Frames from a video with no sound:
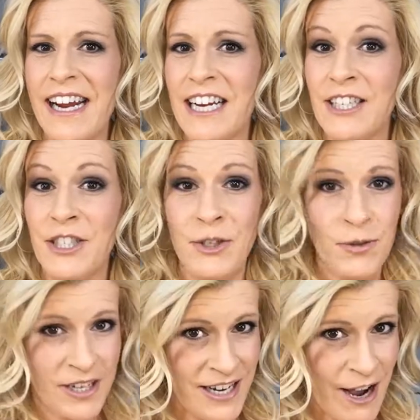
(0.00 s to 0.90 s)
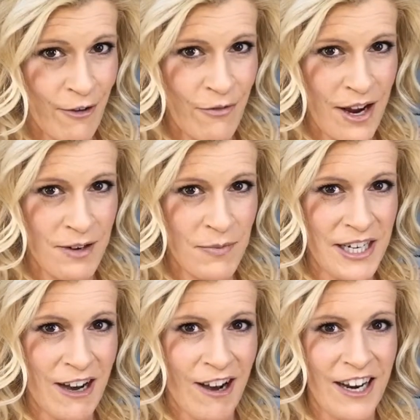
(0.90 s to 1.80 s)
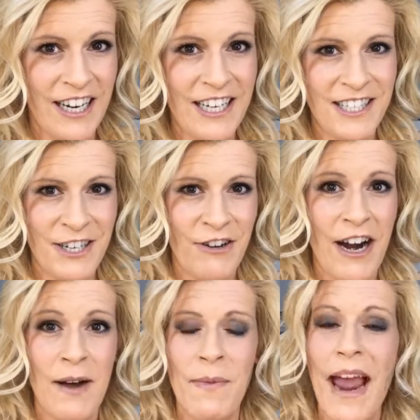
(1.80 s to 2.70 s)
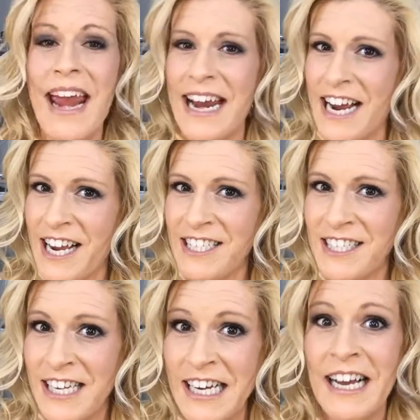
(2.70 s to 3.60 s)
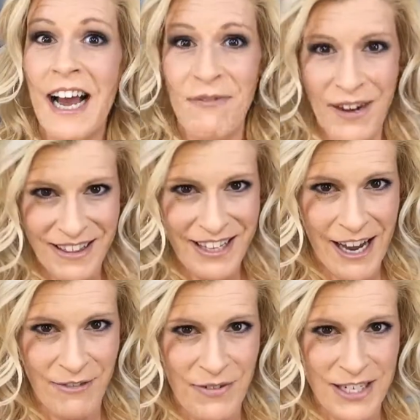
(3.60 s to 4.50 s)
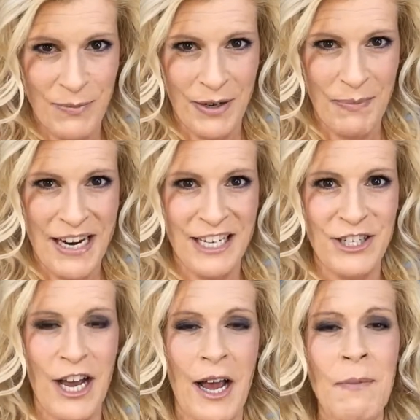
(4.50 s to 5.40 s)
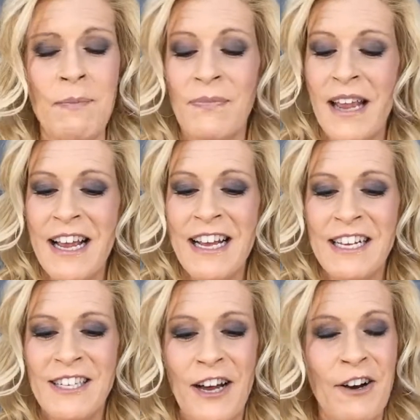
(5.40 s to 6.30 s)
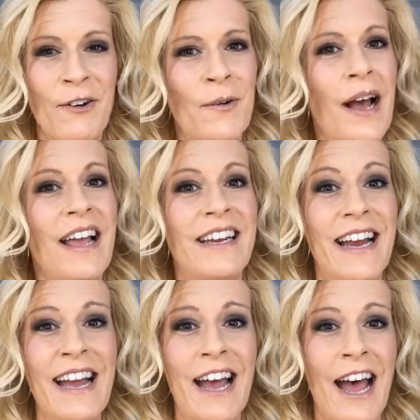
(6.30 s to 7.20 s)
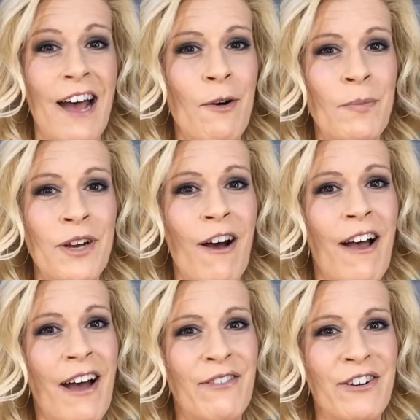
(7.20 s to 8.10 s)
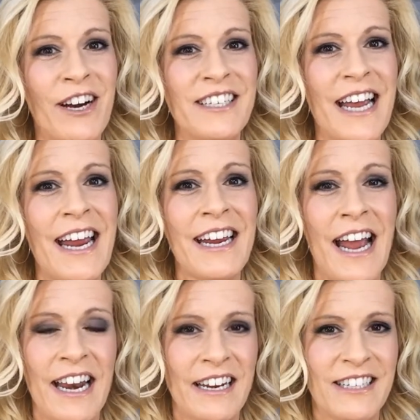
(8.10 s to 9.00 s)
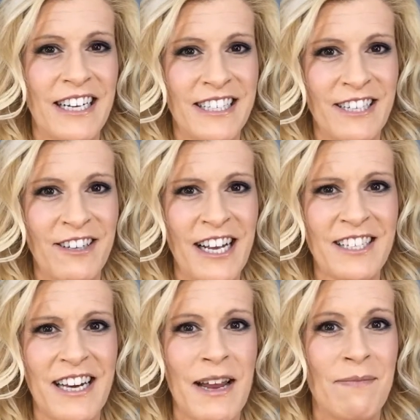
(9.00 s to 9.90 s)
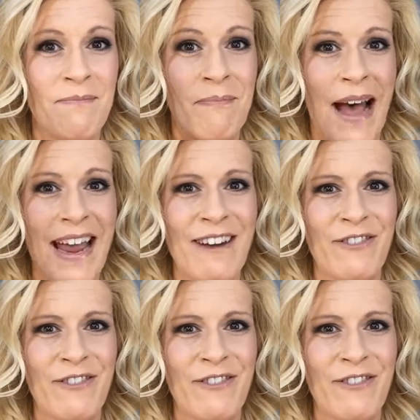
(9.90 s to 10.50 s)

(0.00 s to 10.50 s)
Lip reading: And you can now find me on Instagram, and I finally got a Facebook page up. So yeah, I hope you all have a great day, and until next time, bye